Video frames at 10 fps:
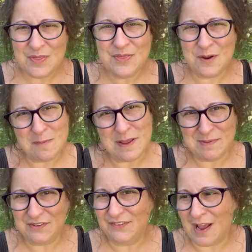there may
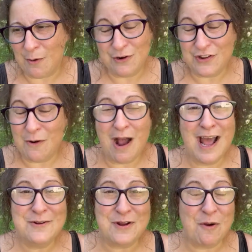be sourdough.
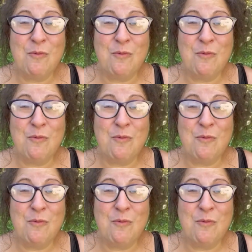I don't know.